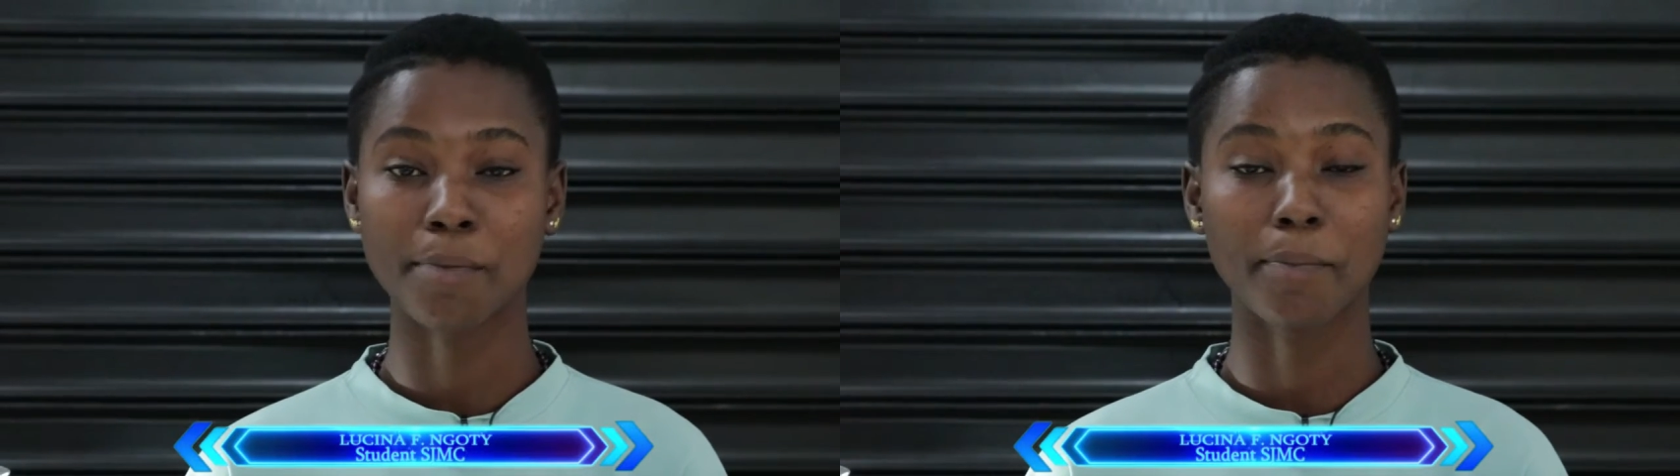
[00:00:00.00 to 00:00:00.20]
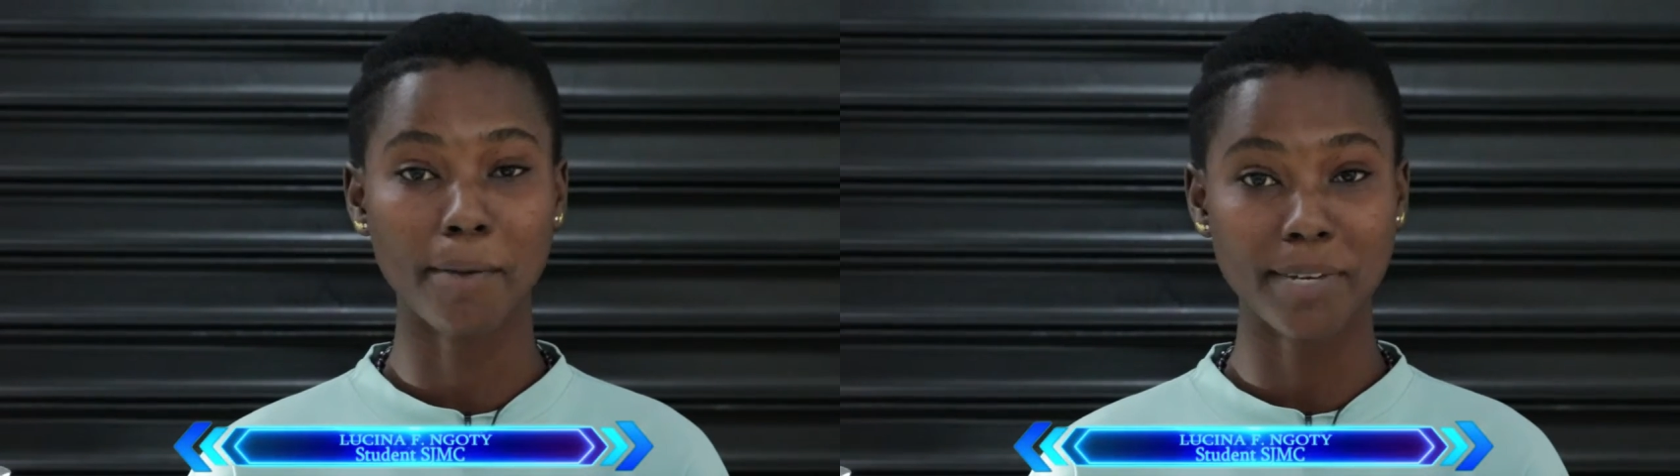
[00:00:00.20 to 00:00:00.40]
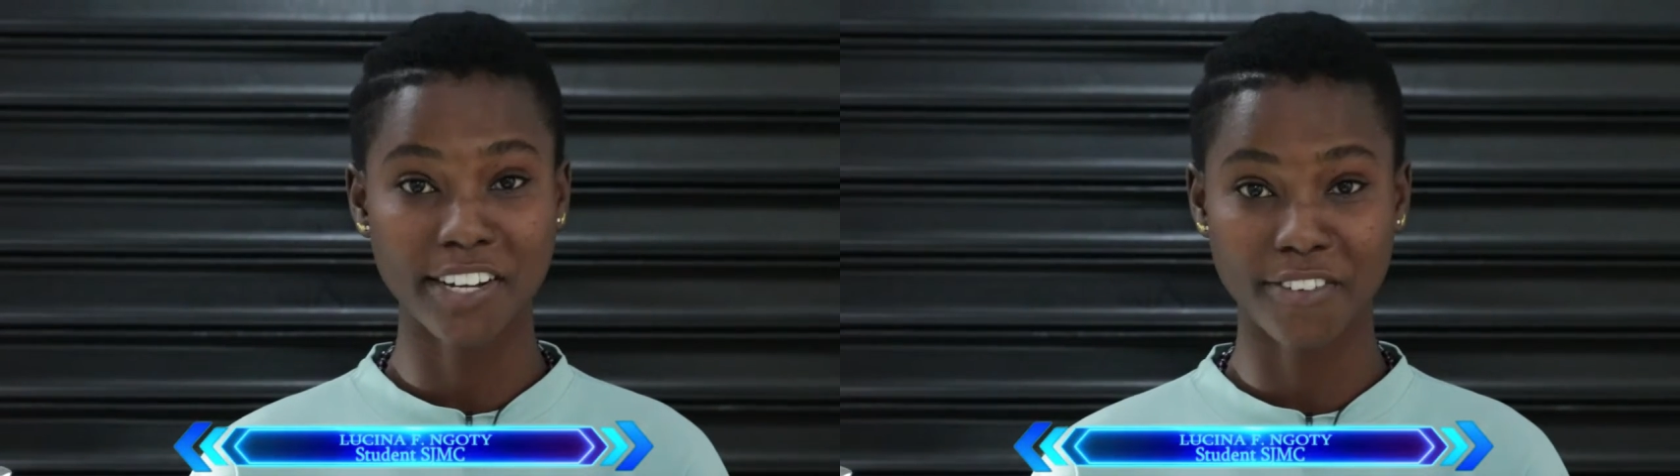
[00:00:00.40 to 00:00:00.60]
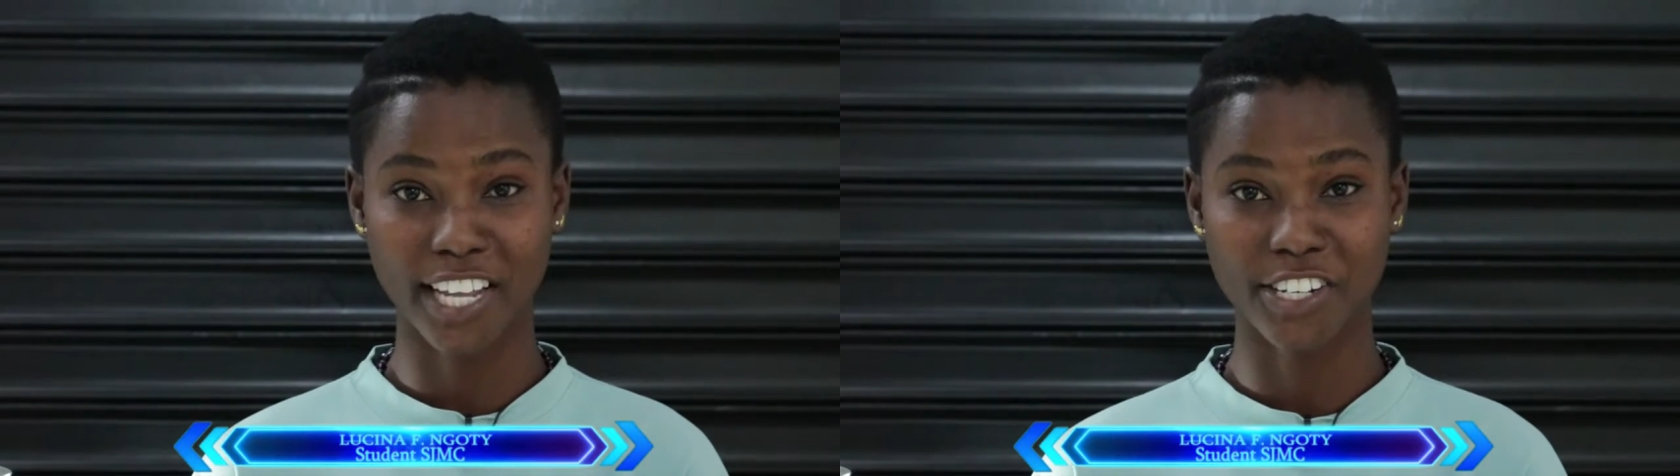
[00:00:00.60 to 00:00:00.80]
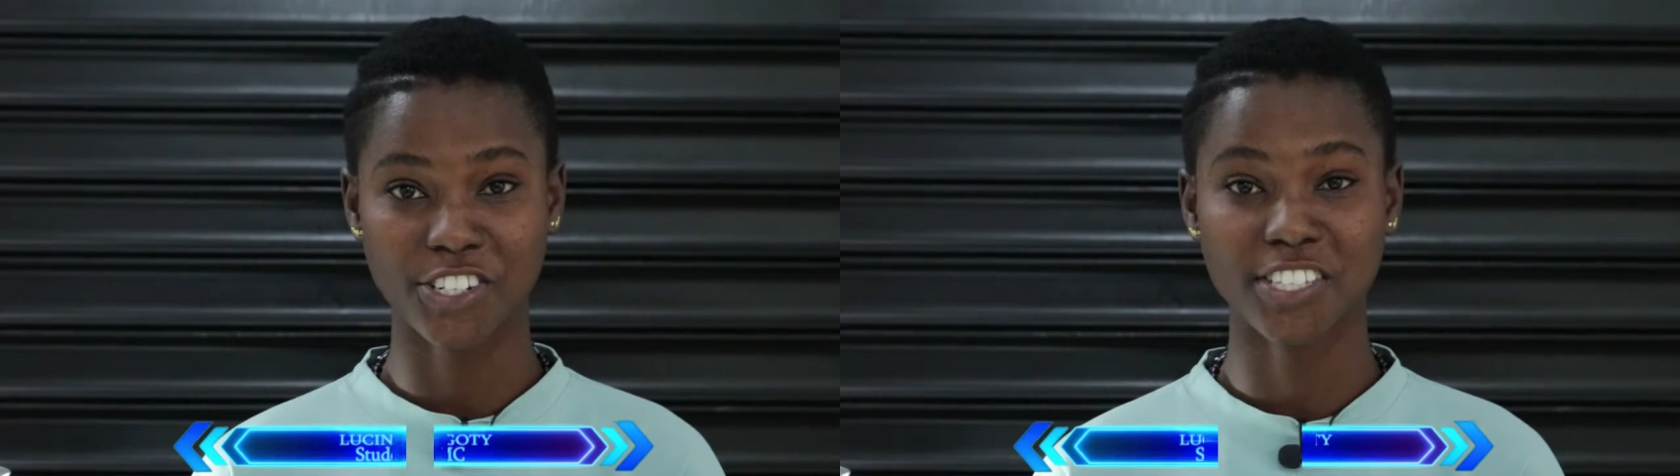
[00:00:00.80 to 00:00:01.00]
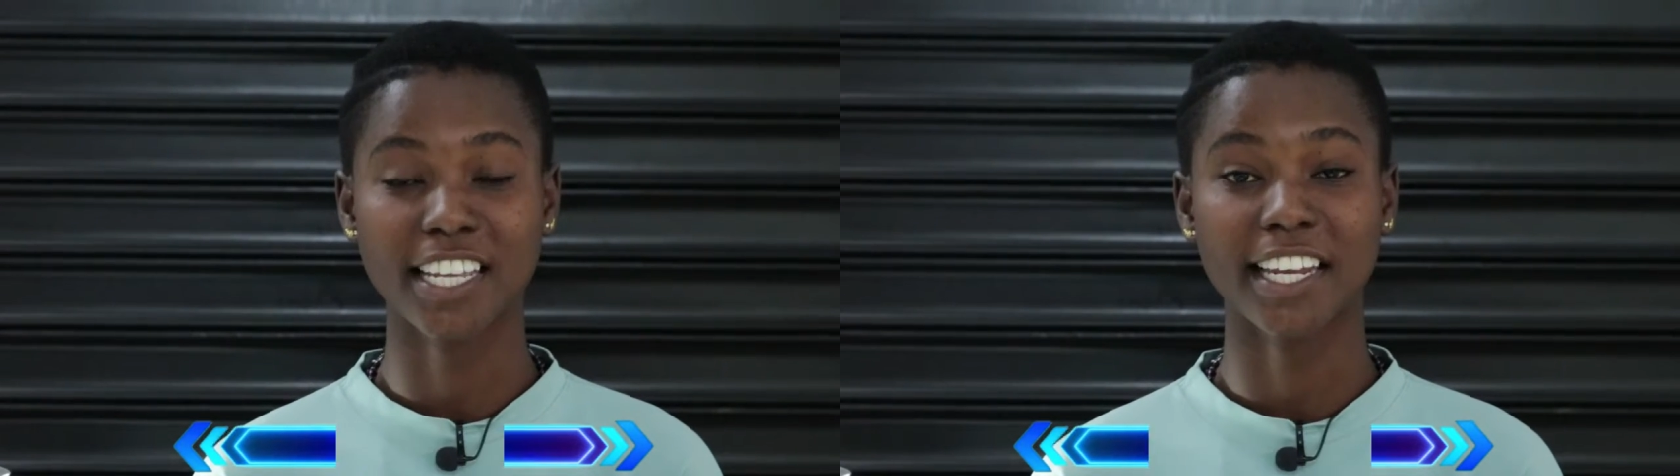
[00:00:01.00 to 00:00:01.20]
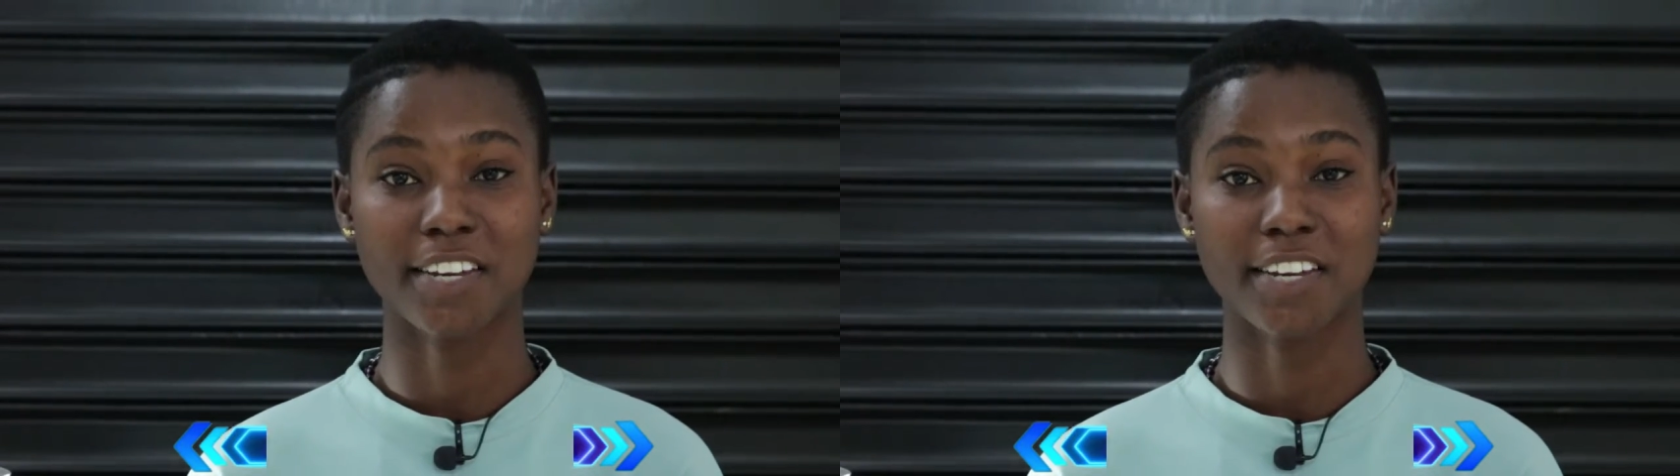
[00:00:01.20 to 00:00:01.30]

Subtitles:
in Public Relations and